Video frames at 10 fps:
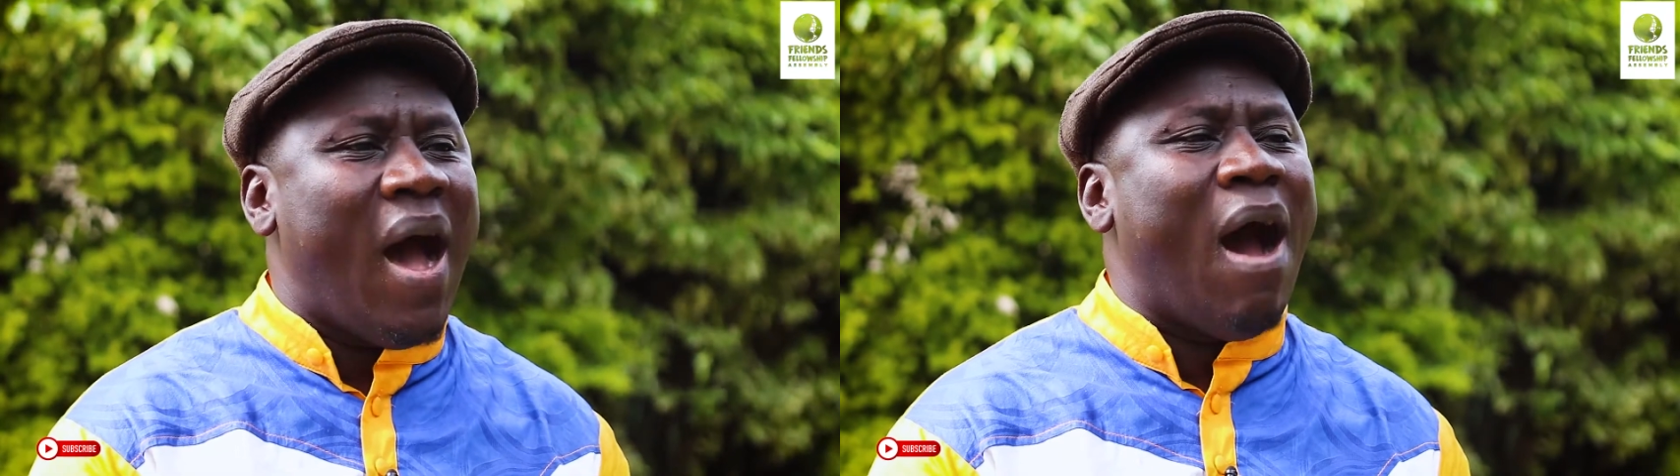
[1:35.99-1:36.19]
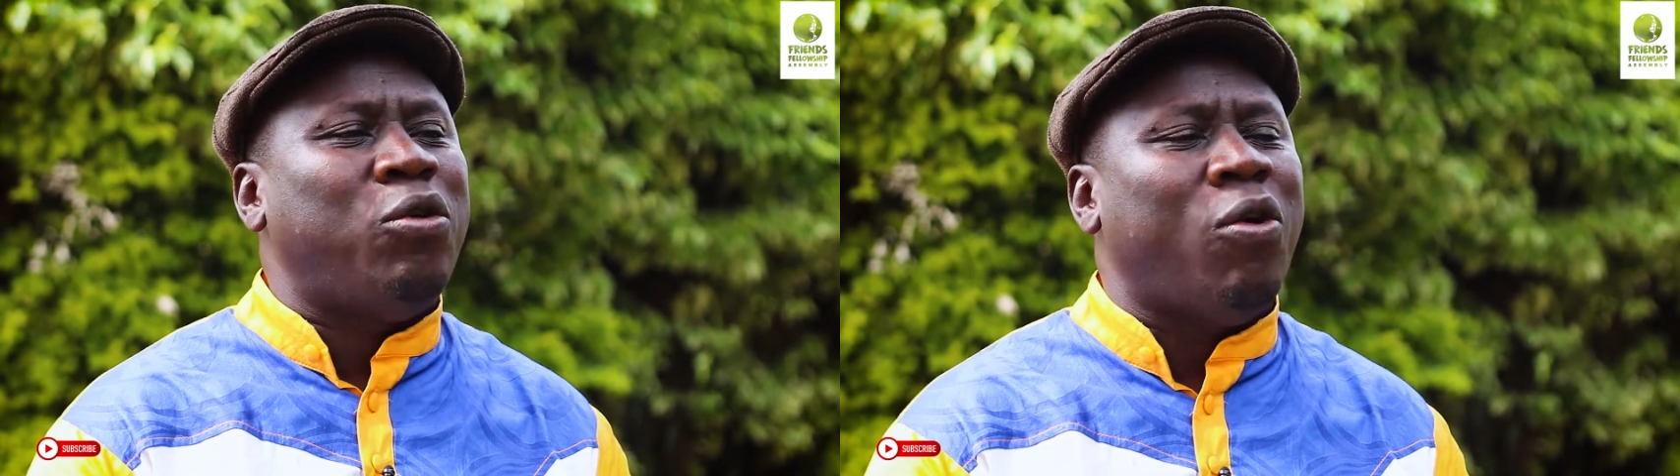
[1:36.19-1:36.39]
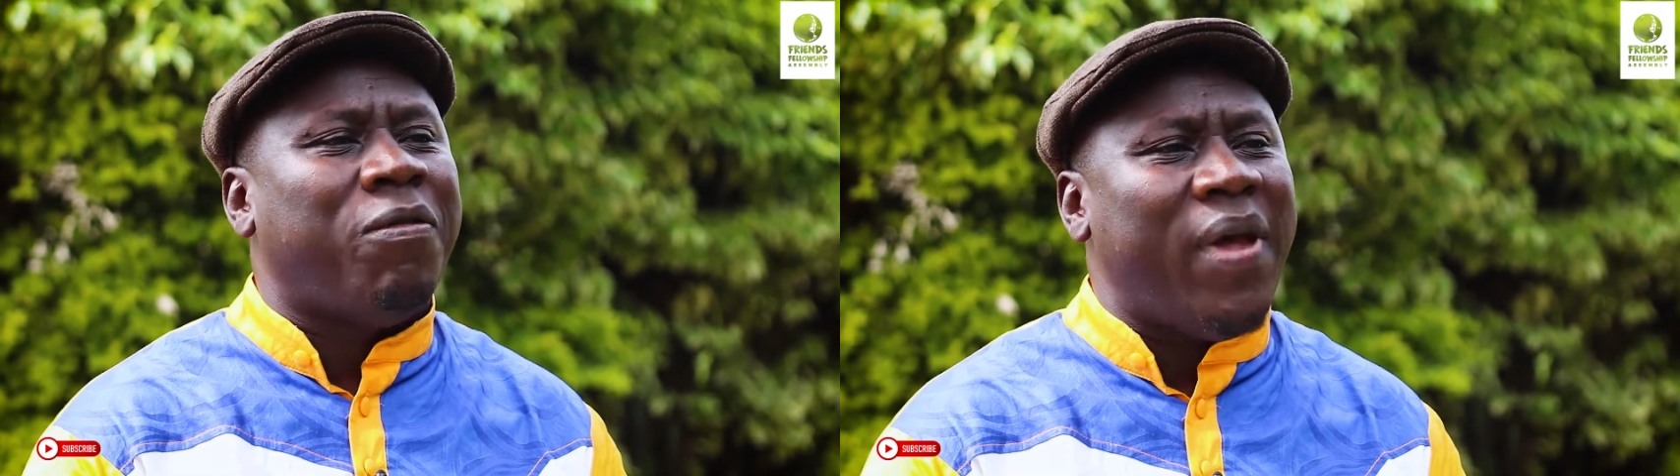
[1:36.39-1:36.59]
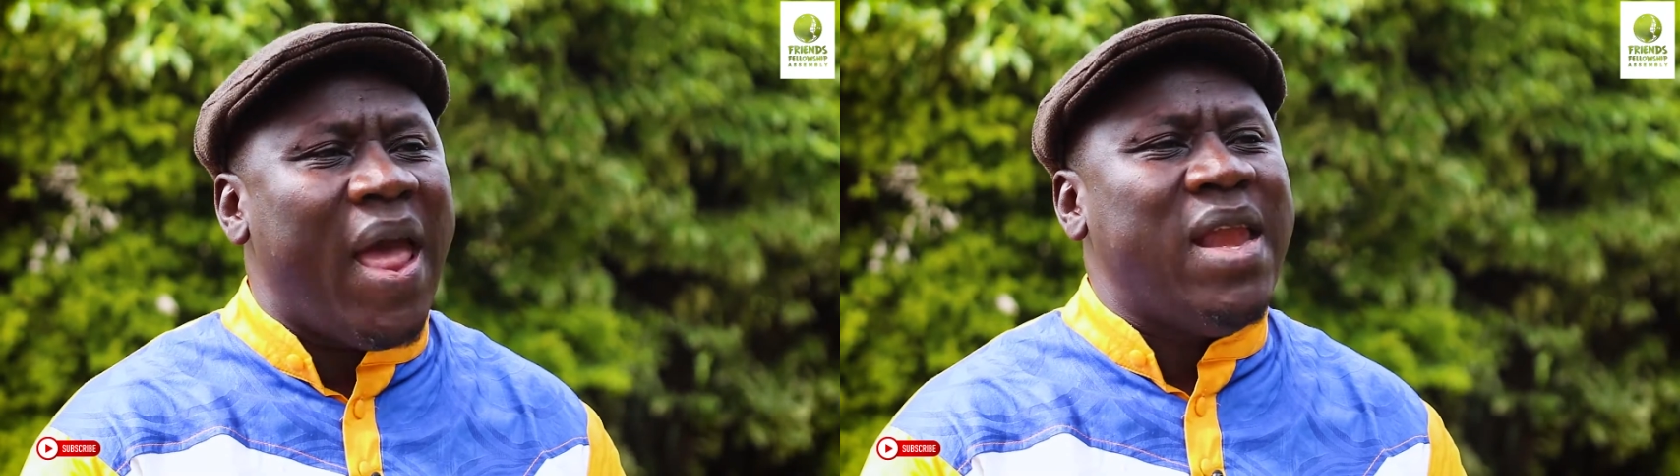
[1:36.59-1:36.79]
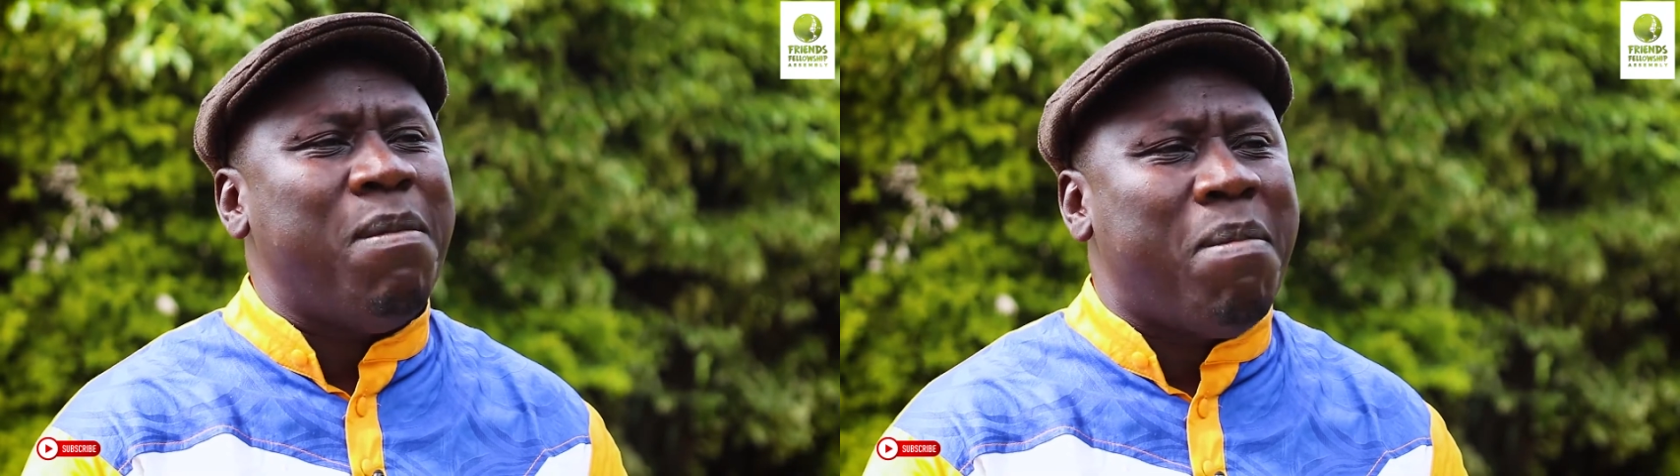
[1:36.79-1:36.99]
out of
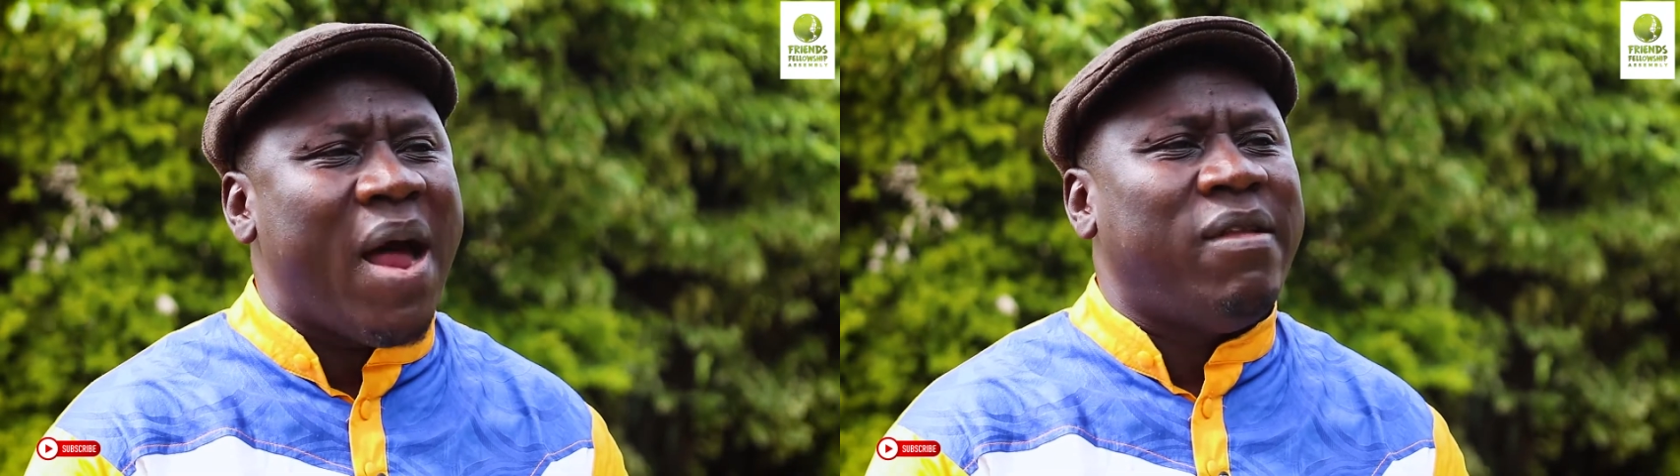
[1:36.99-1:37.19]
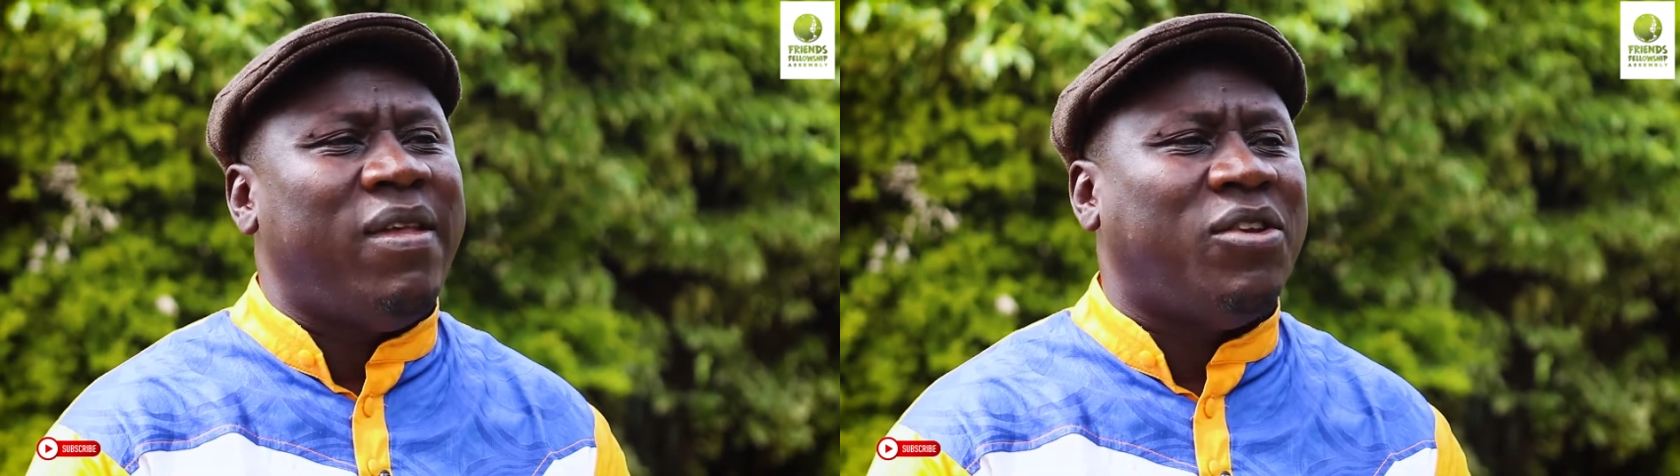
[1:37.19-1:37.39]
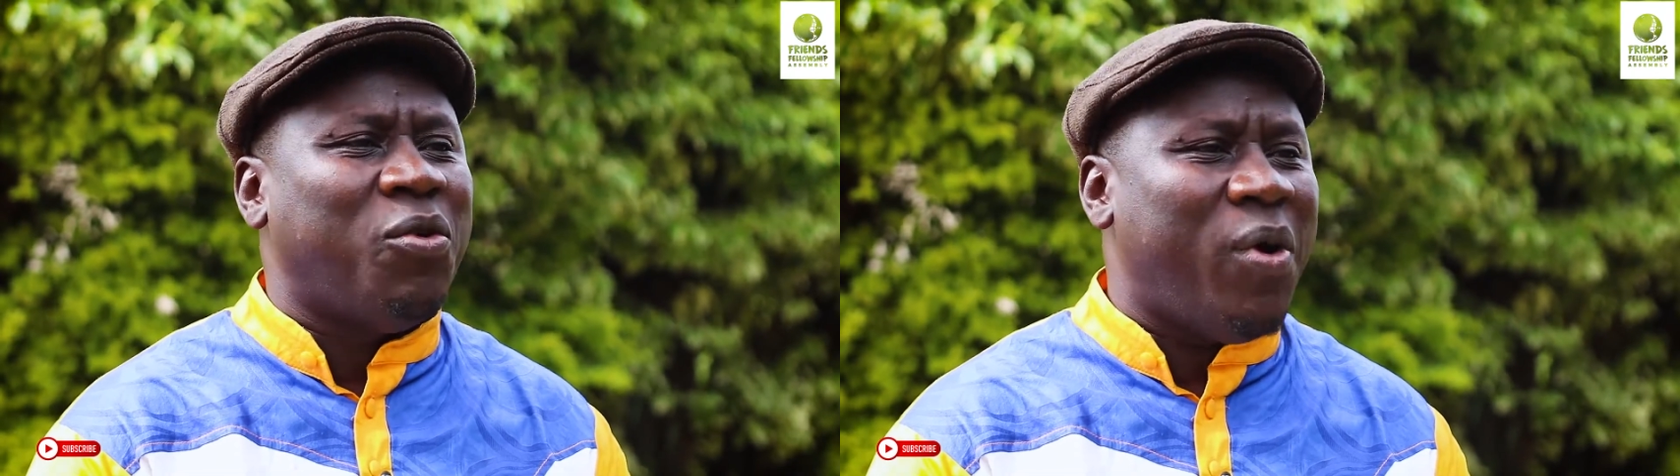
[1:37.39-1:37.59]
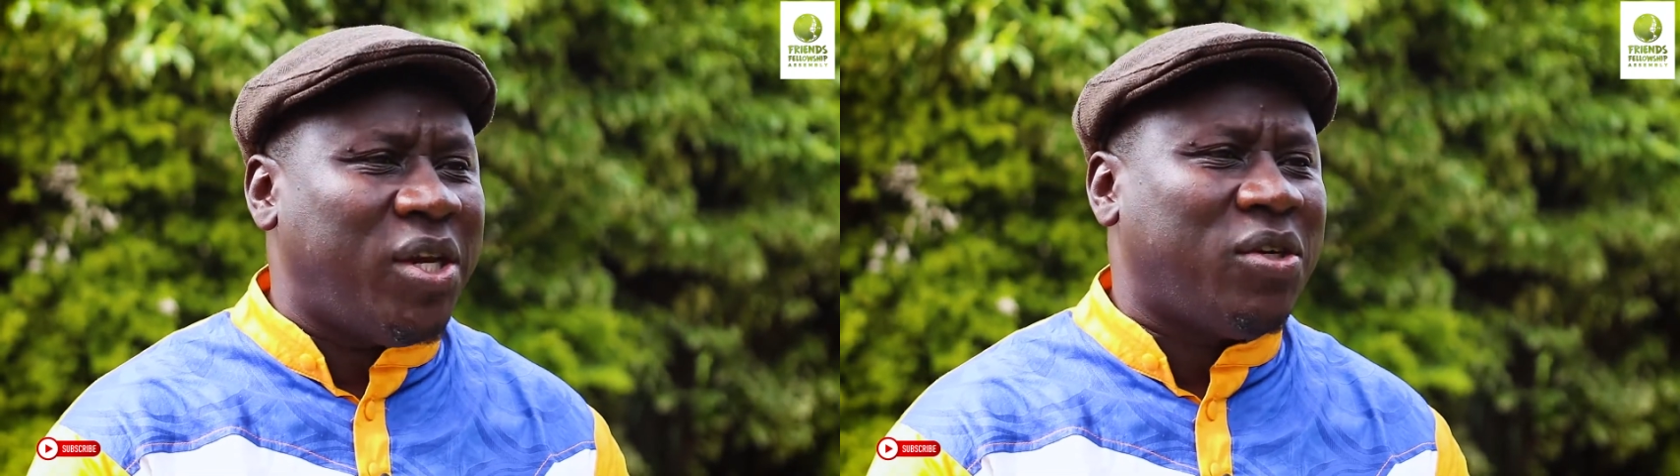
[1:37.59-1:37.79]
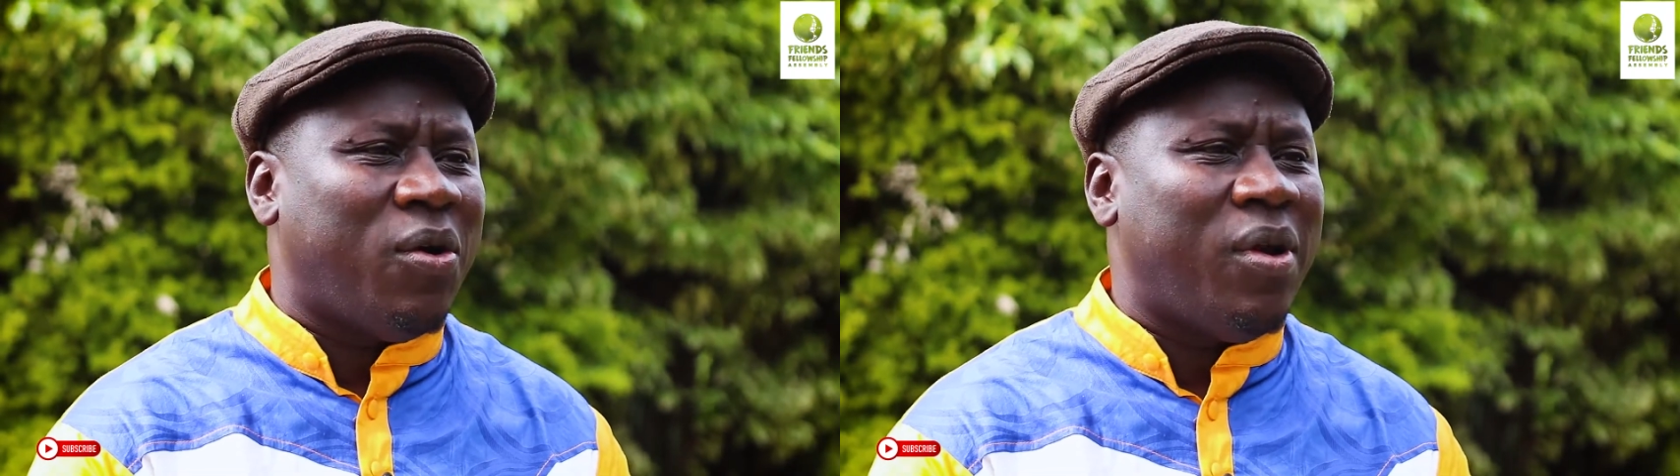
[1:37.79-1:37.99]
any bad
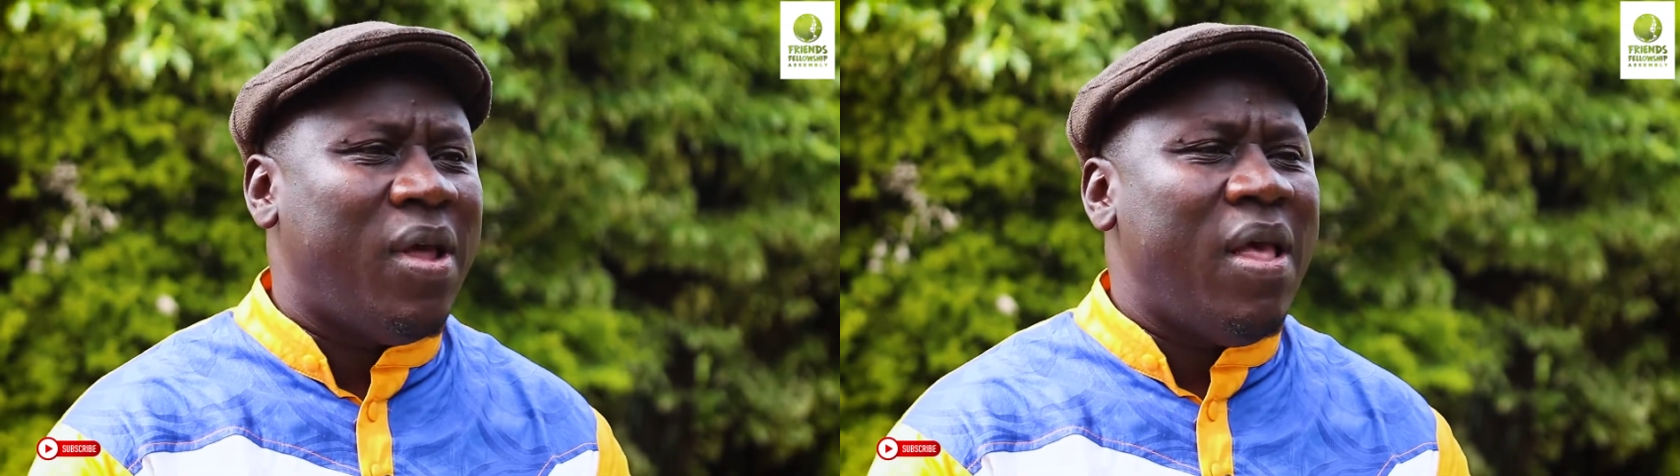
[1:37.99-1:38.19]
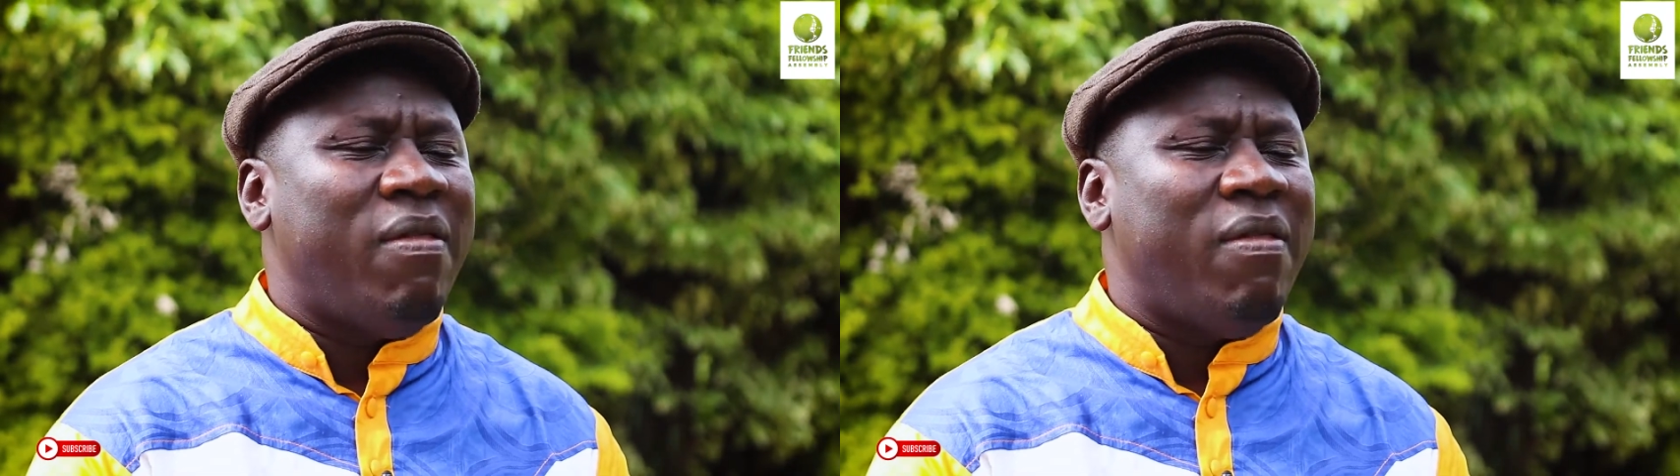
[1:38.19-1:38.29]
situation